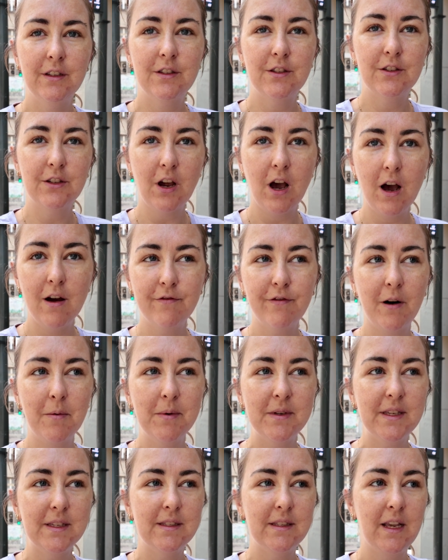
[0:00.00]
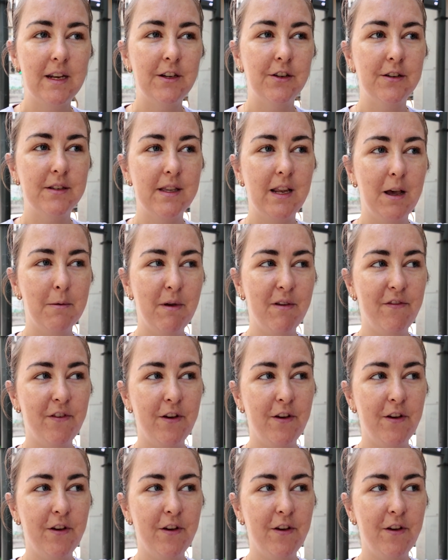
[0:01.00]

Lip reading: start from because it's sending us a little bit